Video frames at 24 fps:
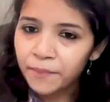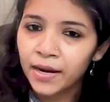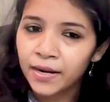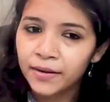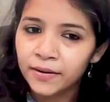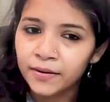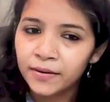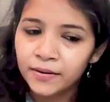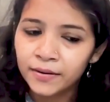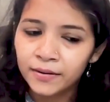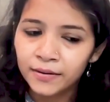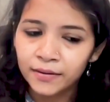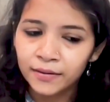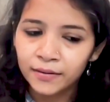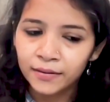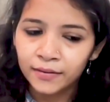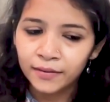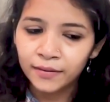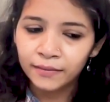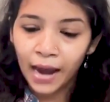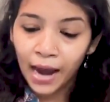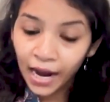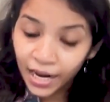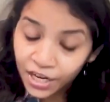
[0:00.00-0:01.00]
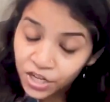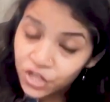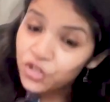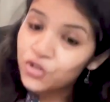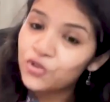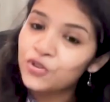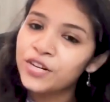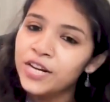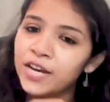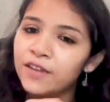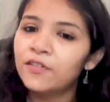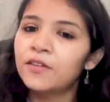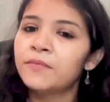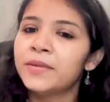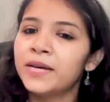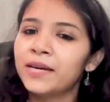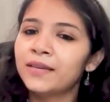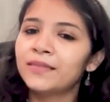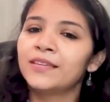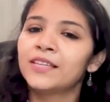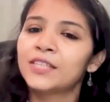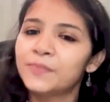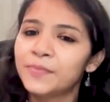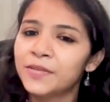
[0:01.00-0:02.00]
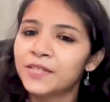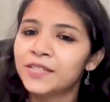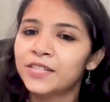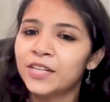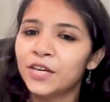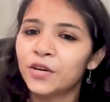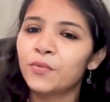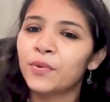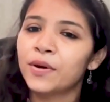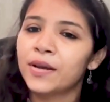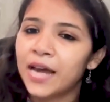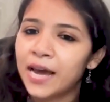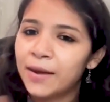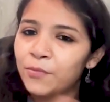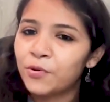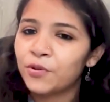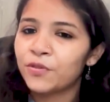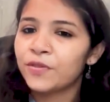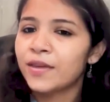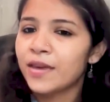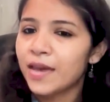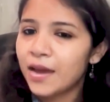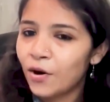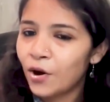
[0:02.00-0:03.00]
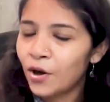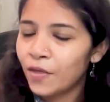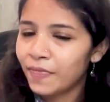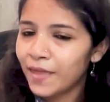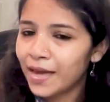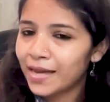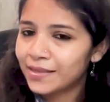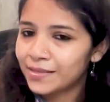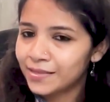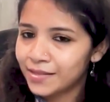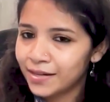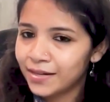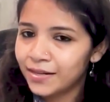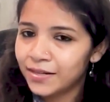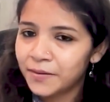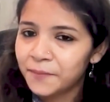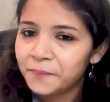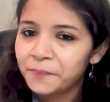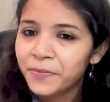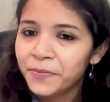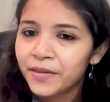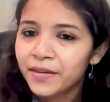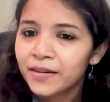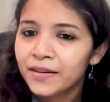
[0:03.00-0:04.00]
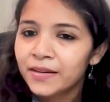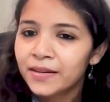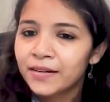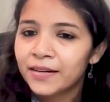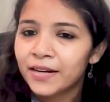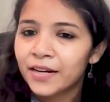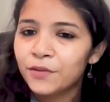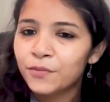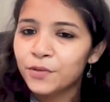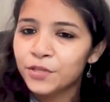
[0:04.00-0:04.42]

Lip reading: and I should never make this mistake when I'm on that side, right?